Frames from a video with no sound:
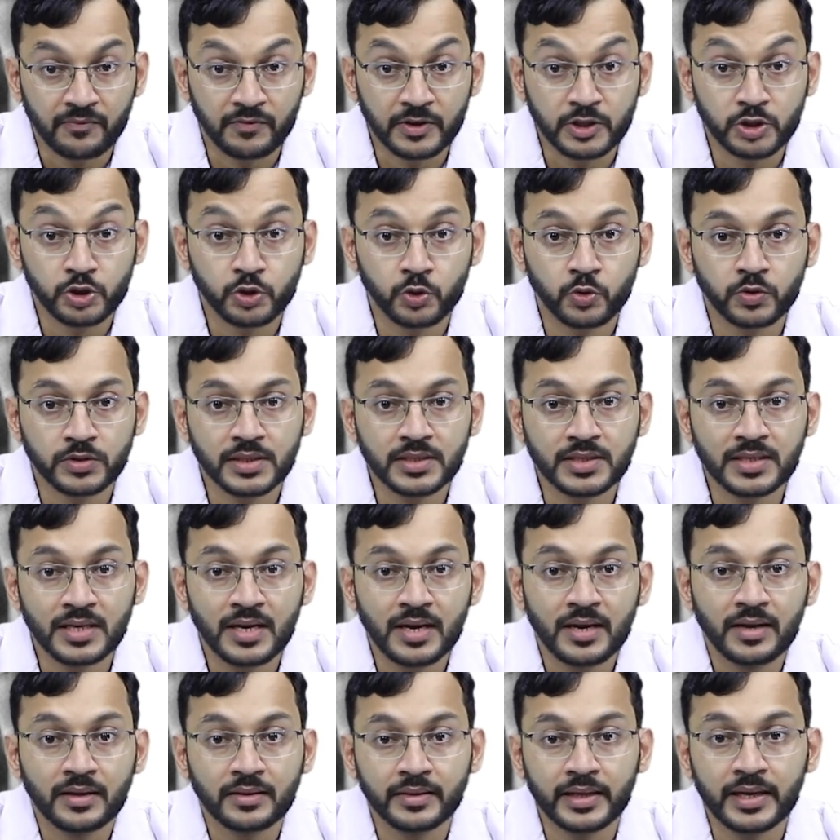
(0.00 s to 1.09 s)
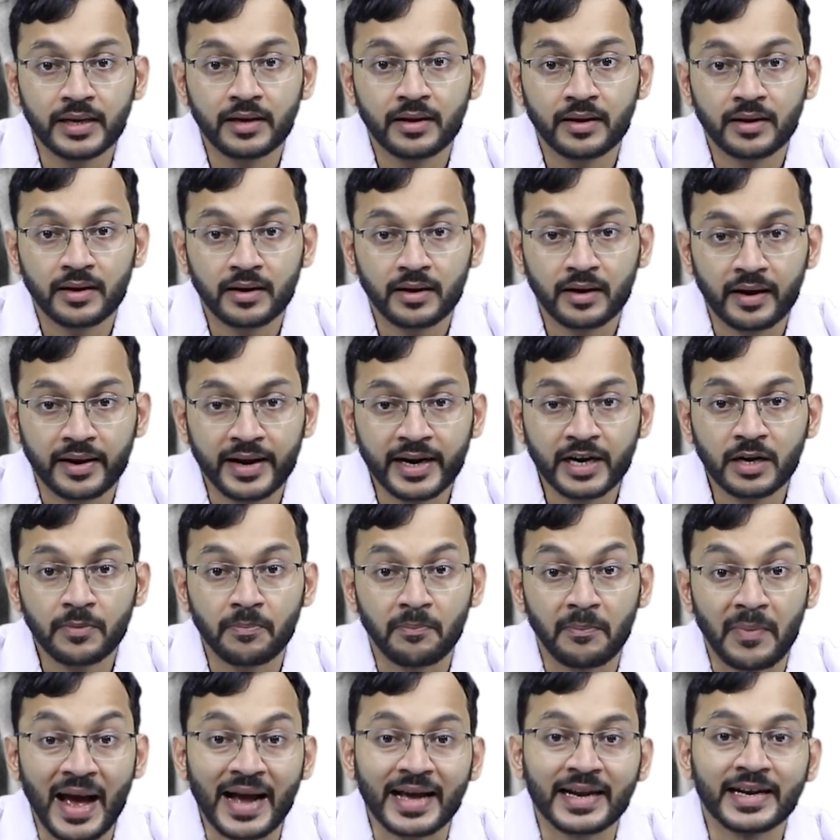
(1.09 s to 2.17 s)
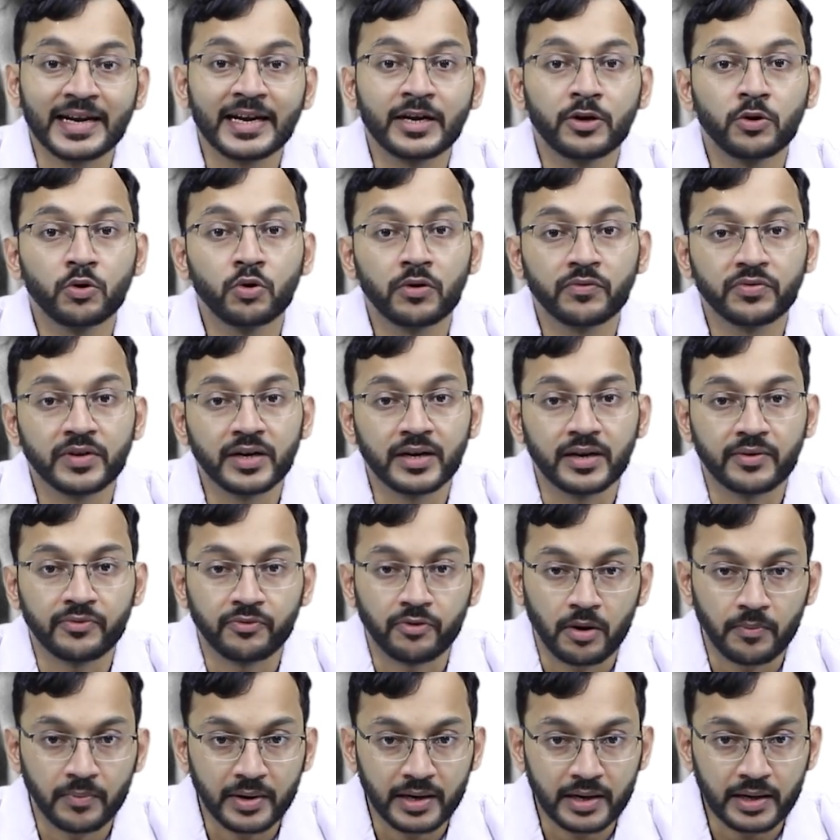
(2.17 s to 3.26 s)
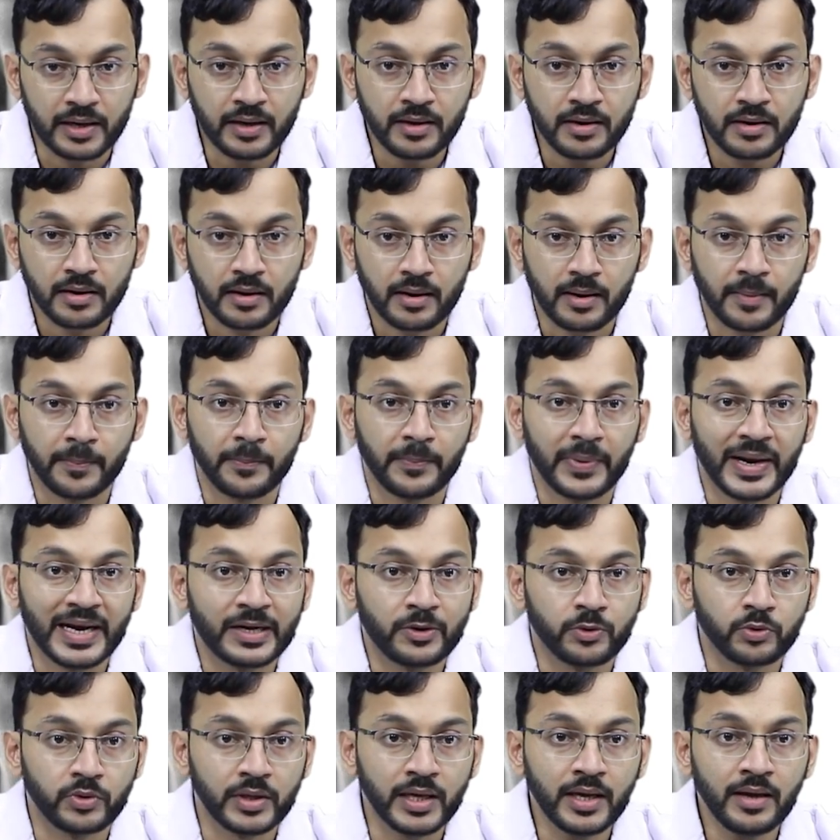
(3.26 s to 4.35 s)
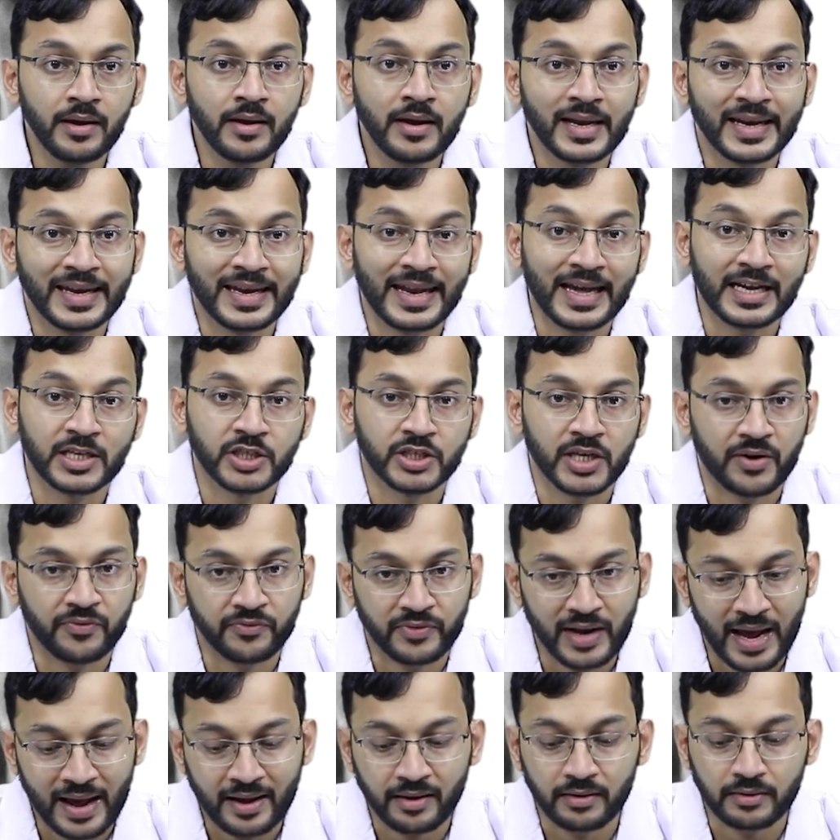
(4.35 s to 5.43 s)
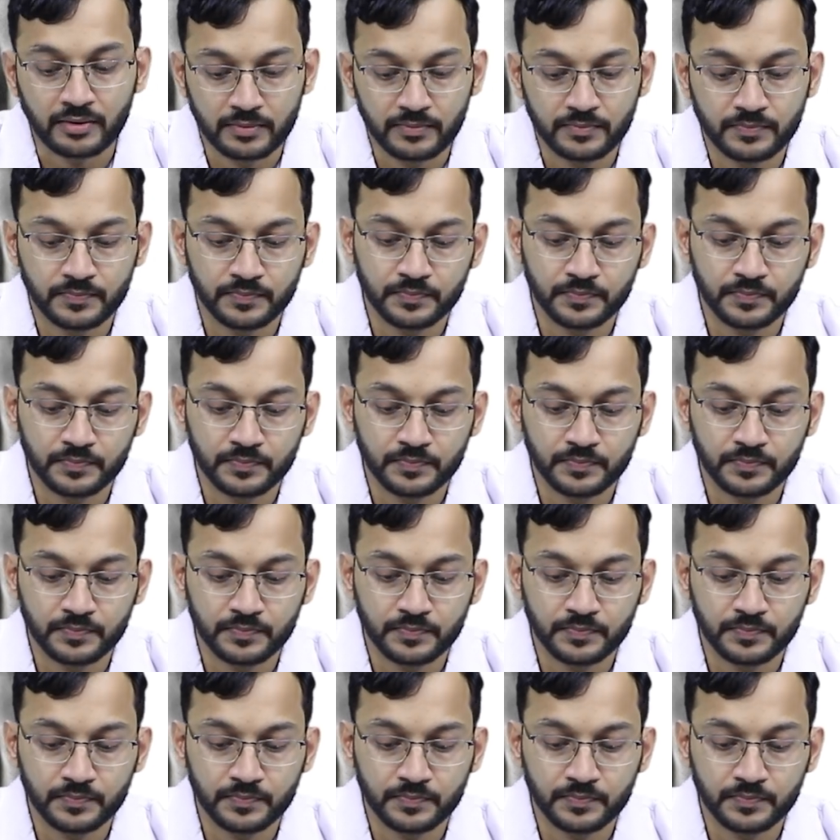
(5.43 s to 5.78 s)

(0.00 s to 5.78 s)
which shows us the correct magnitude of the deformity compared to the neck shaft angle.